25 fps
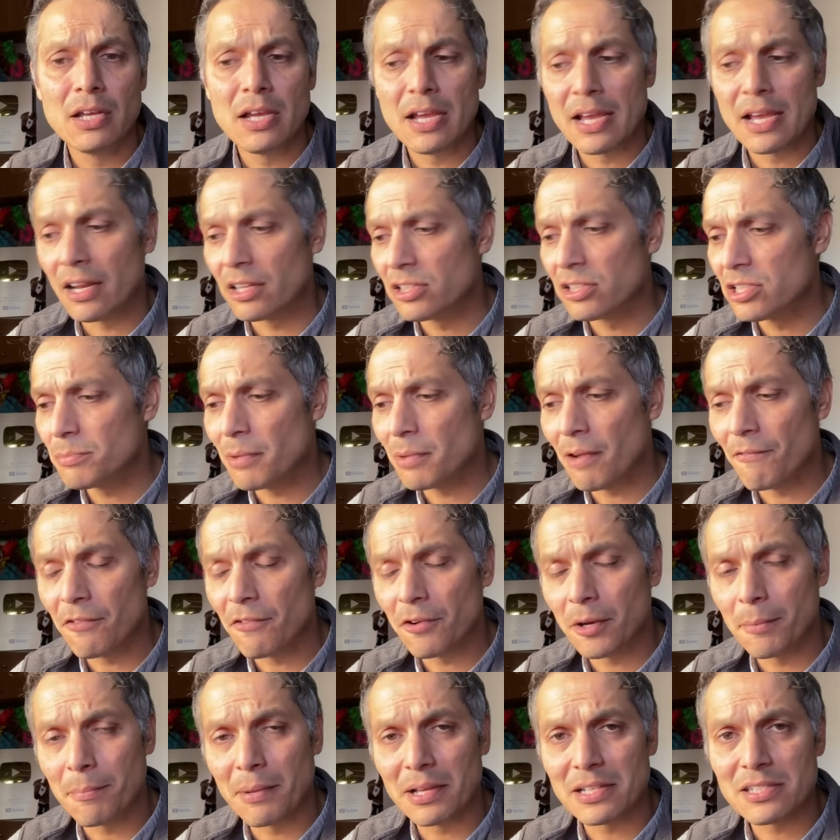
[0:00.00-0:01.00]
And I'll do my
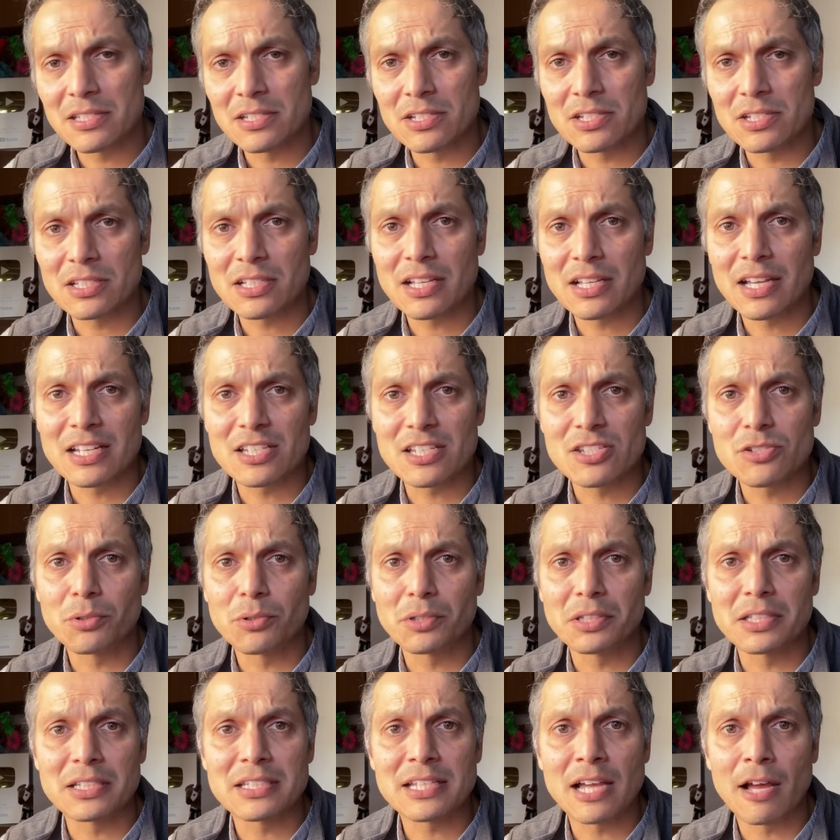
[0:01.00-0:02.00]
very best to just kind of
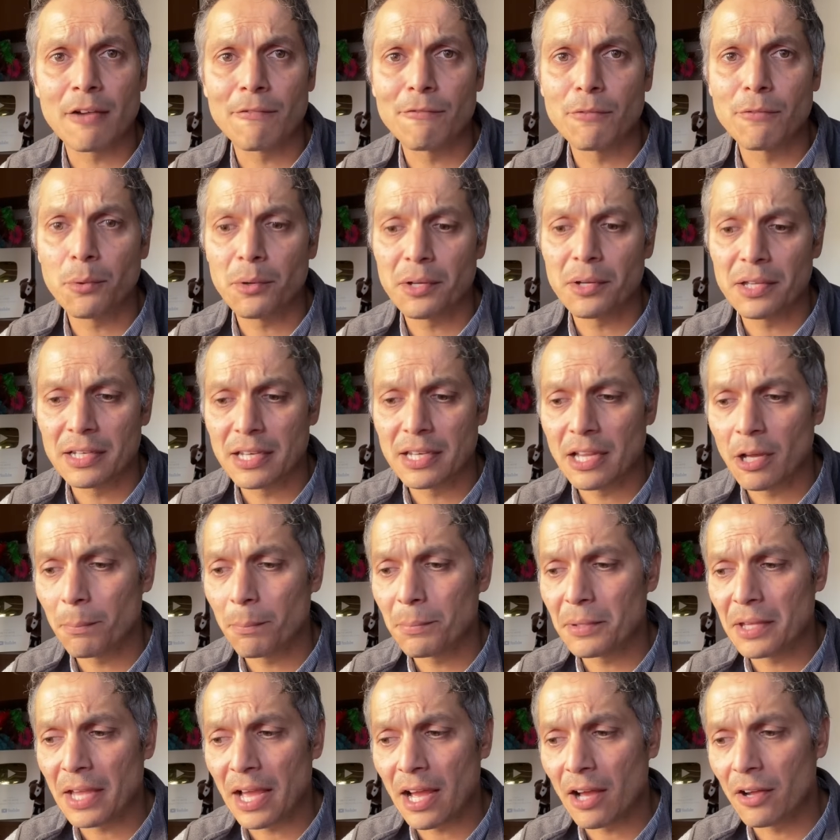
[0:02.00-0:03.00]
sort this out for you and
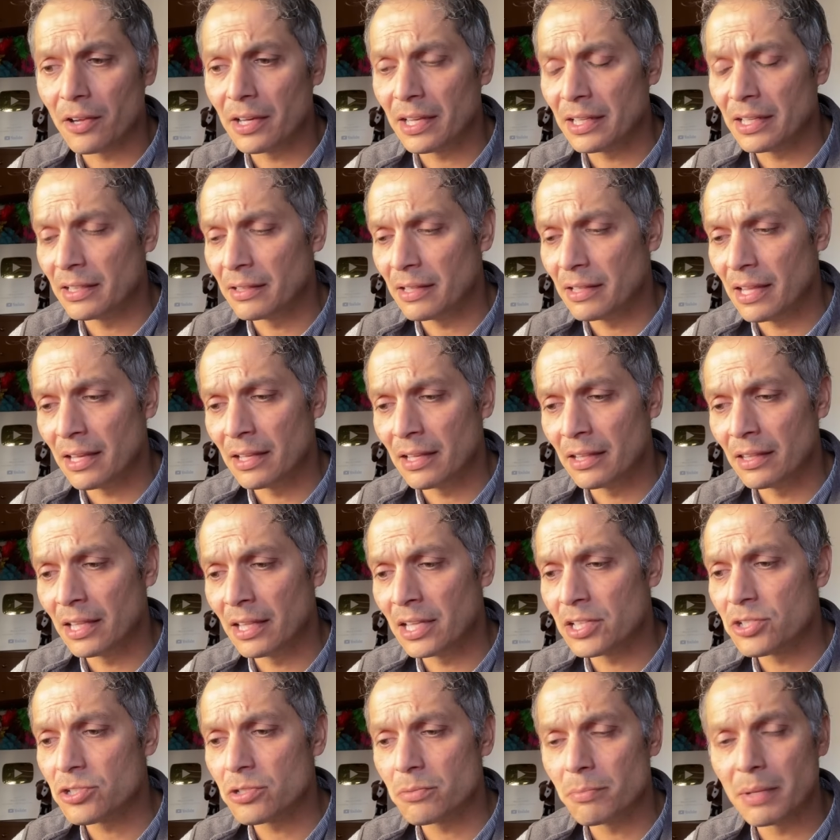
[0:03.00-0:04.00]
help you out and
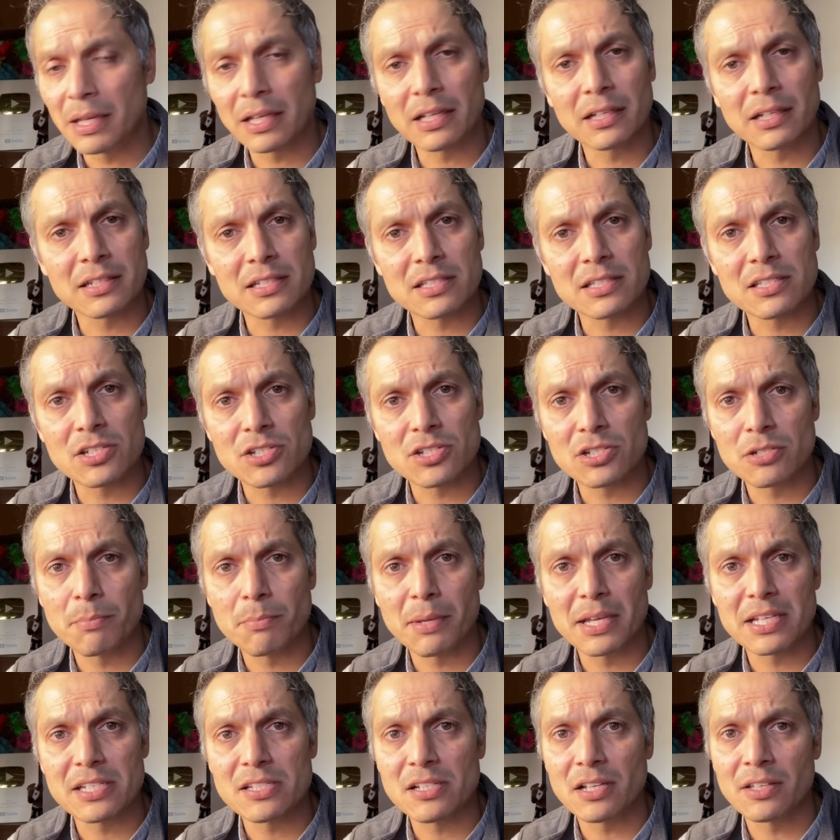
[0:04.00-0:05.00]
let you make a decision
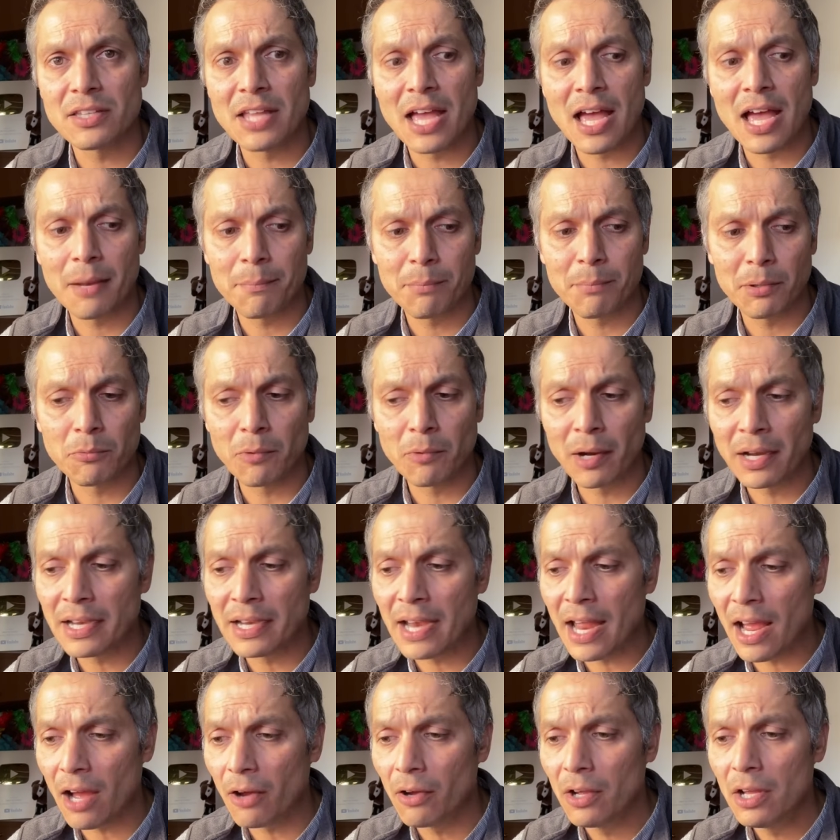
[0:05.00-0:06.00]
based on that. But right
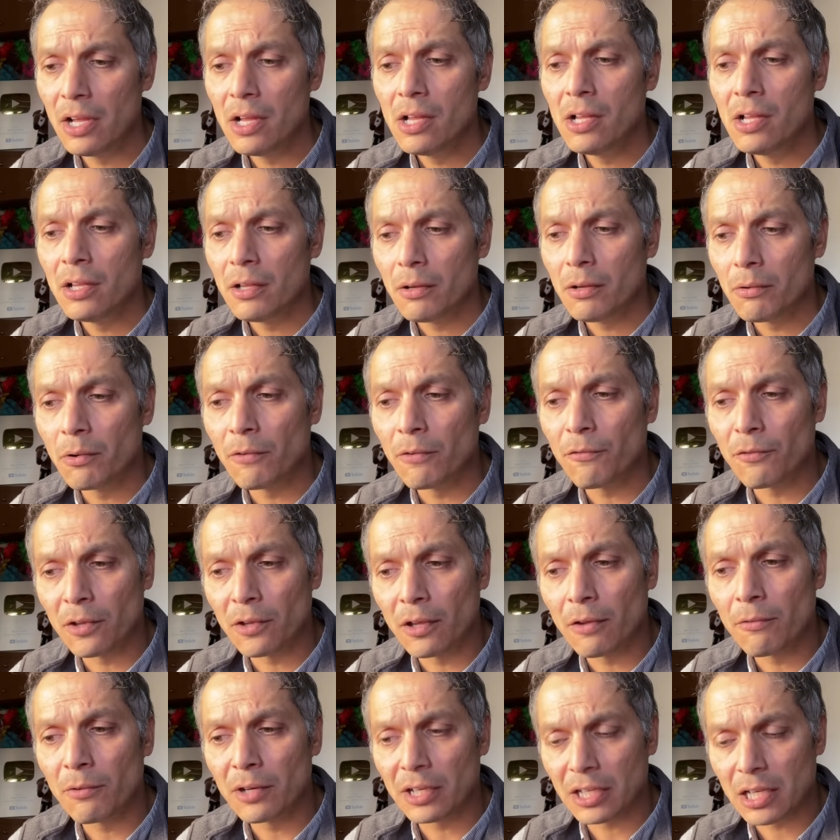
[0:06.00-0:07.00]
now,
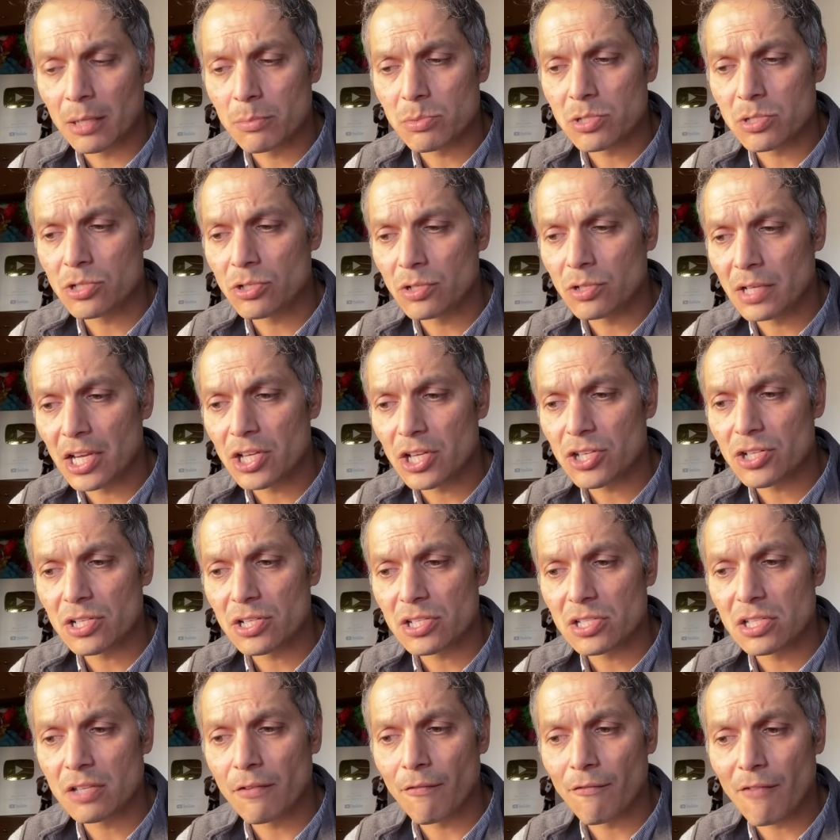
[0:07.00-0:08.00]
when it comes to
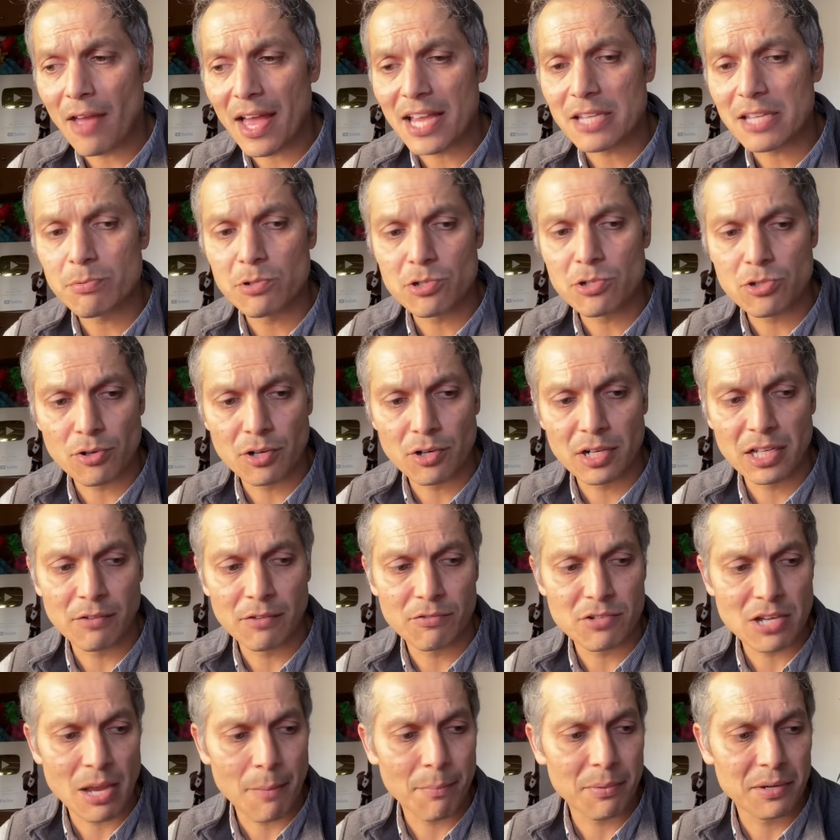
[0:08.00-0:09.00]
donations, the vast majority of
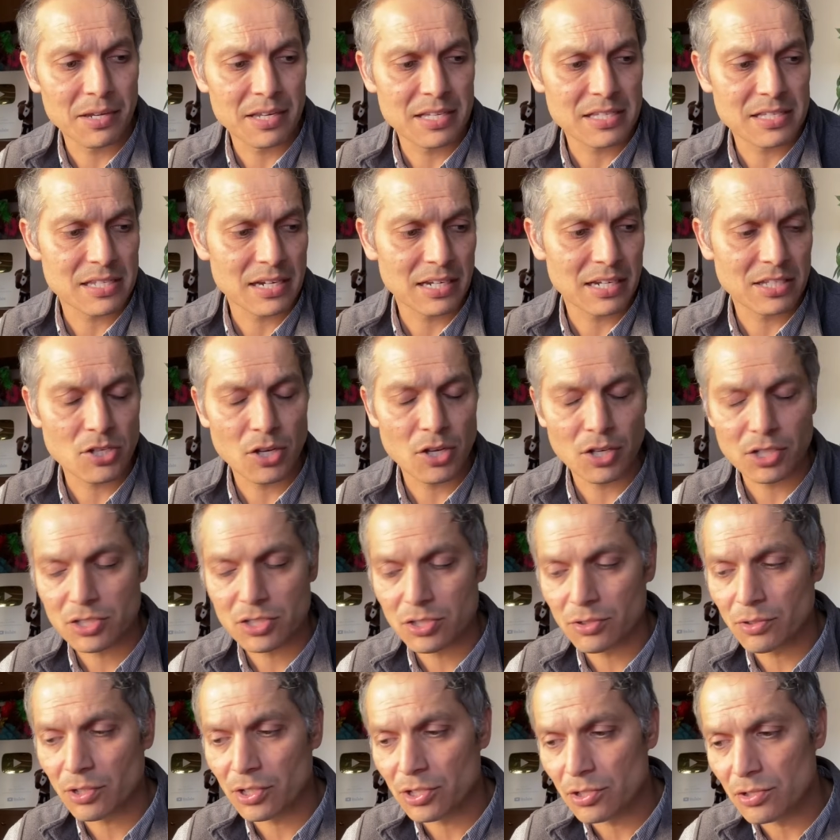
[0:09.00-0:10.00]
Japanese that I talk
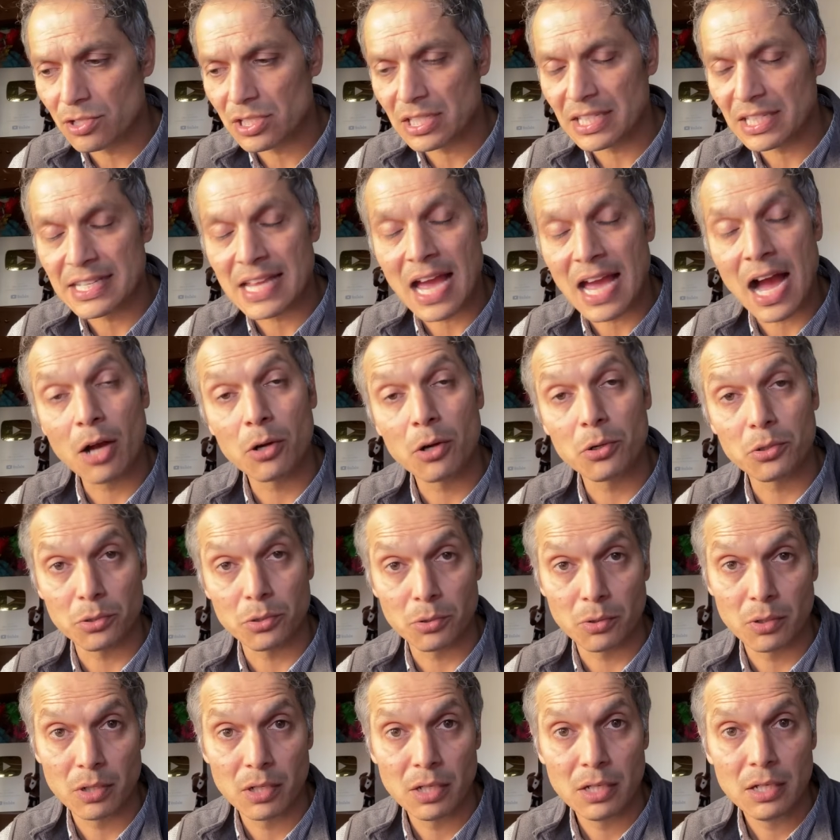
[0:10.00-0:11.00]
to are using
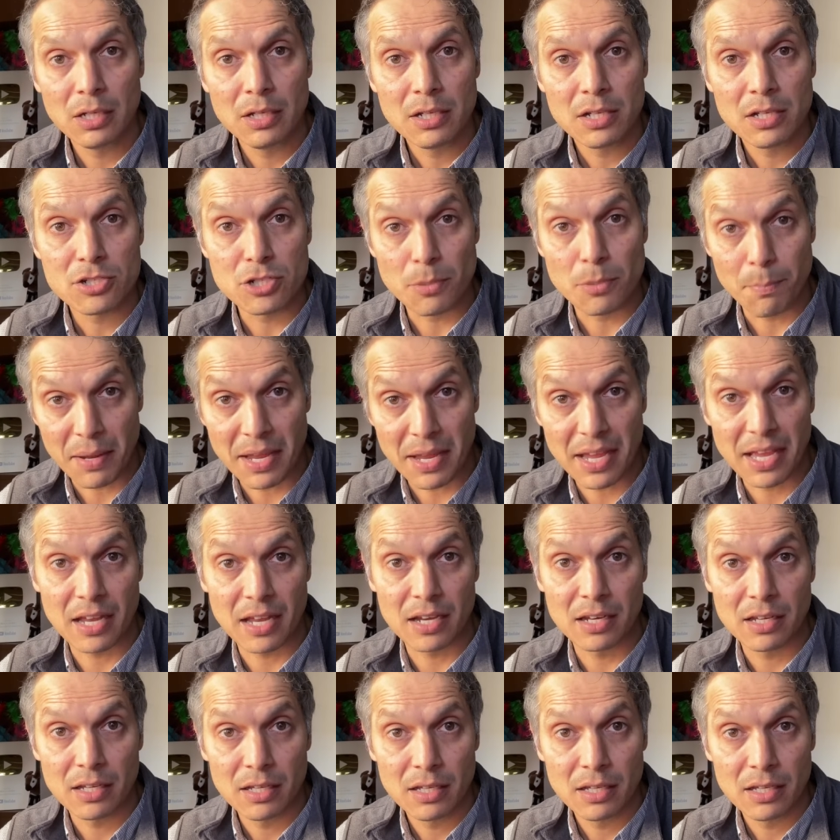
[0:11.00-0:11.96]
Yahoo Japan.